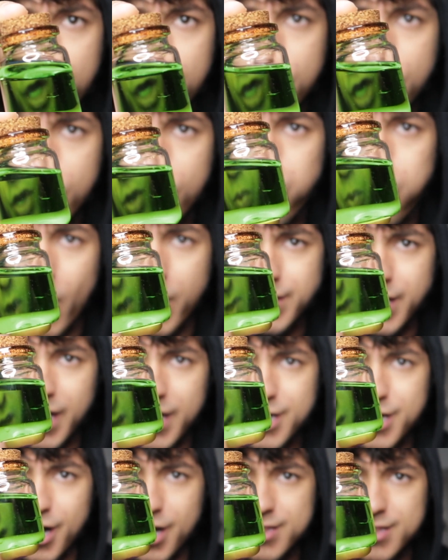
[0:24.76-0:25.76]
look what I
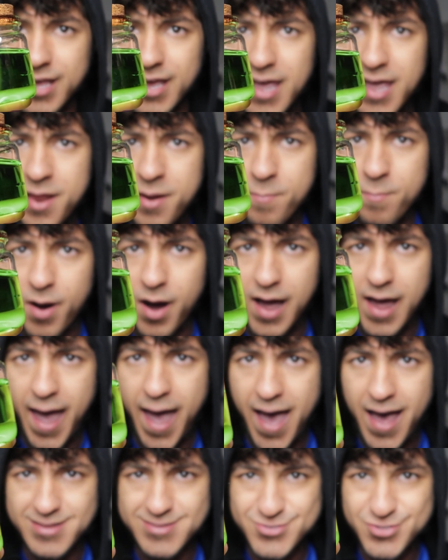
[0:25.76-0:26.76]
got in my
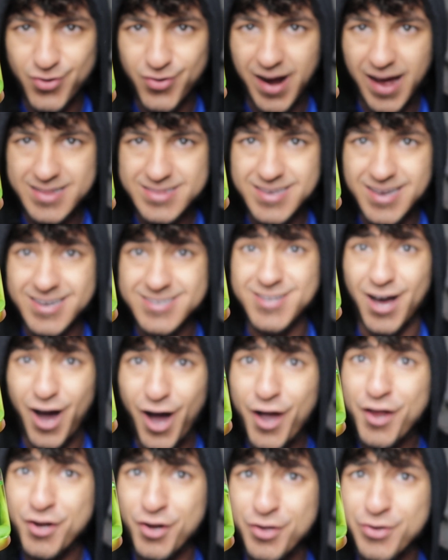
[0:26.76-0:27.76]
hands, alright guys?
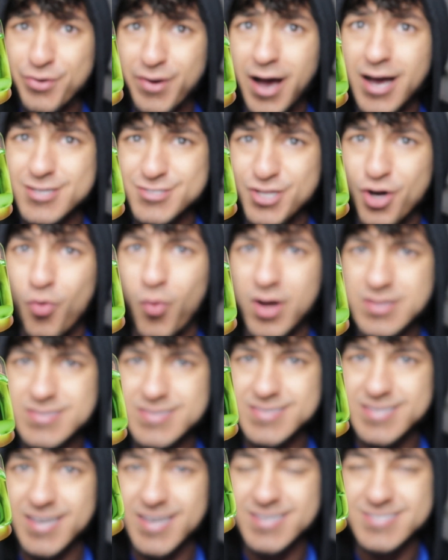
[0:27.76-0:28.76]
I know you guys know what
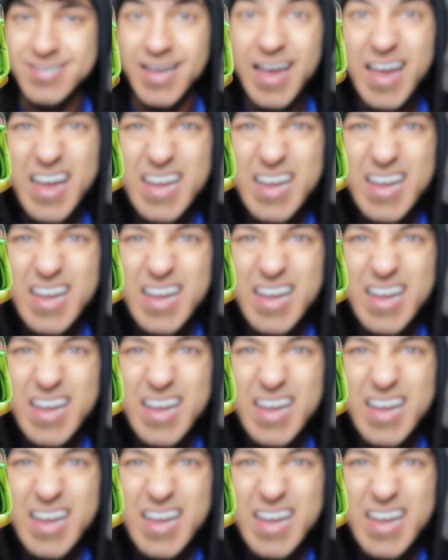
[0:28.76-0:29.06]
it is.